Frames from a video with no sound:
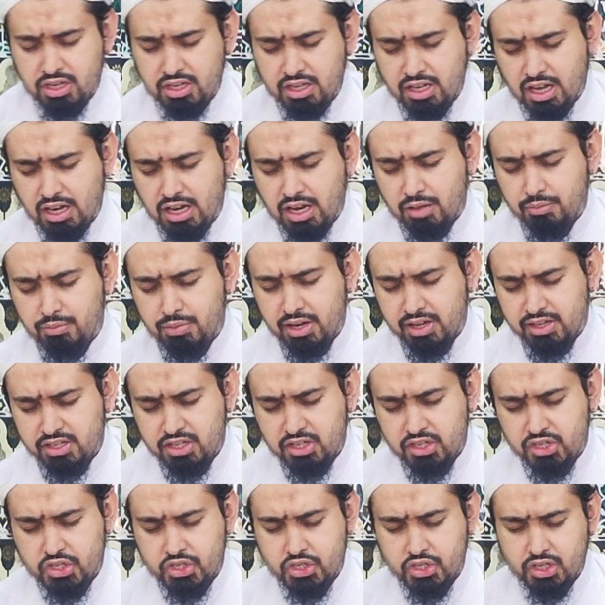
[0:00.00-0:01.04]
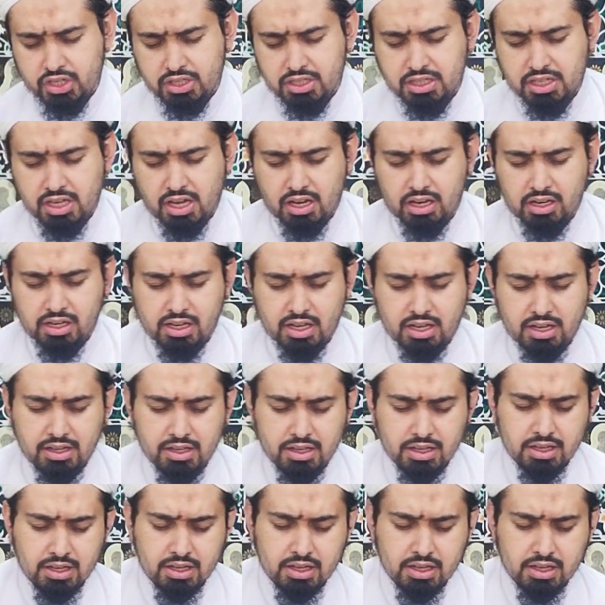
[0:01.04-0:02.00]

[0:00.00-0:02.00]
Ya Allah, bless his son, Ya Allah.